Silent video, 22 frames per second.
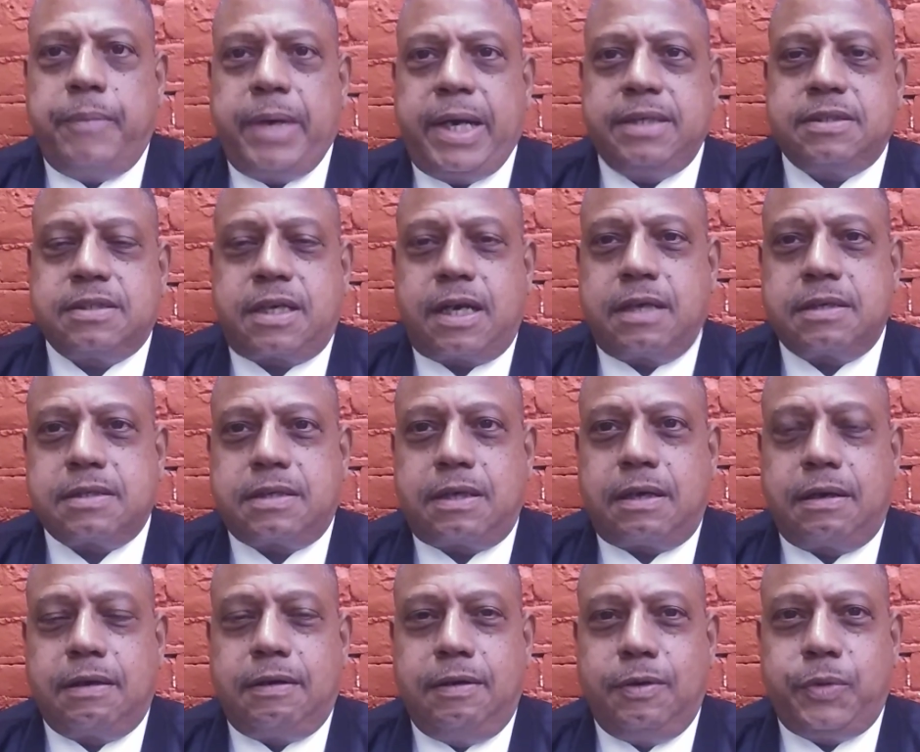Mike Scott
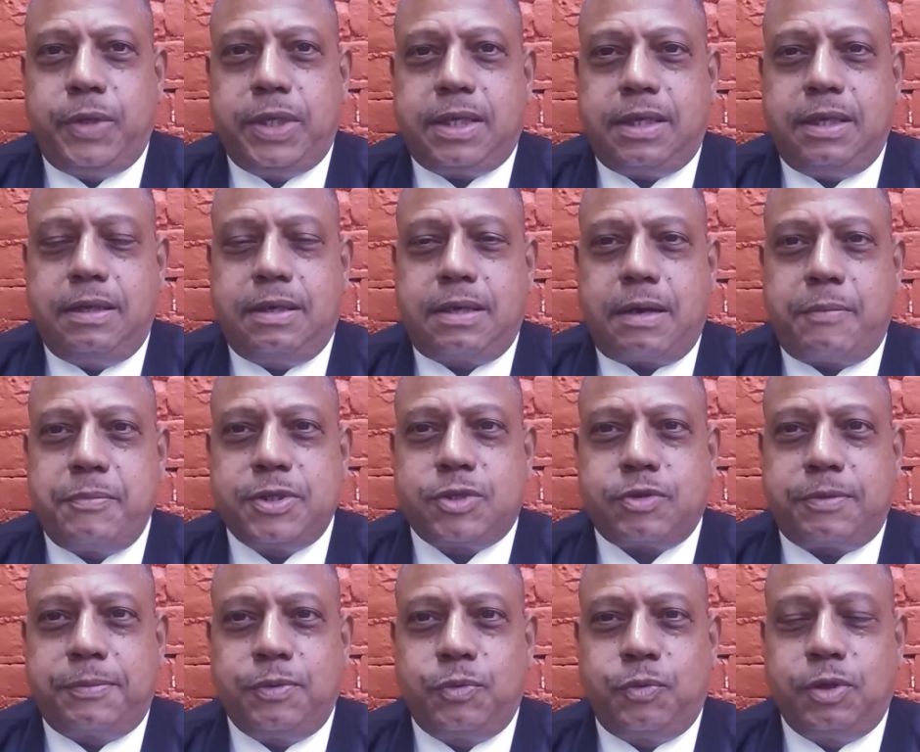Scott, the only way to keep coming is
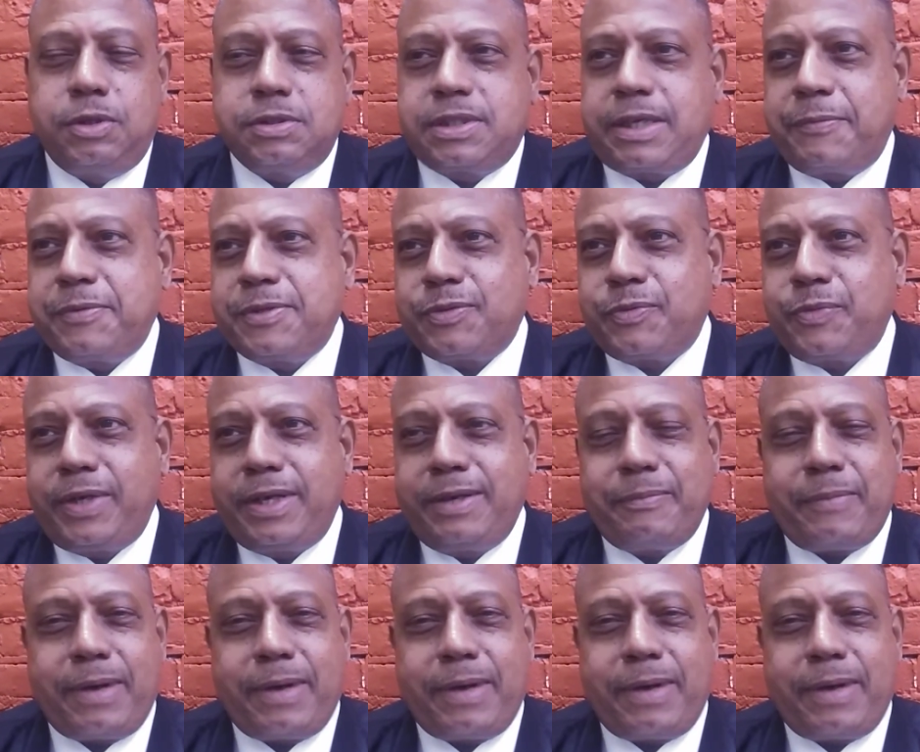trouble words have a spring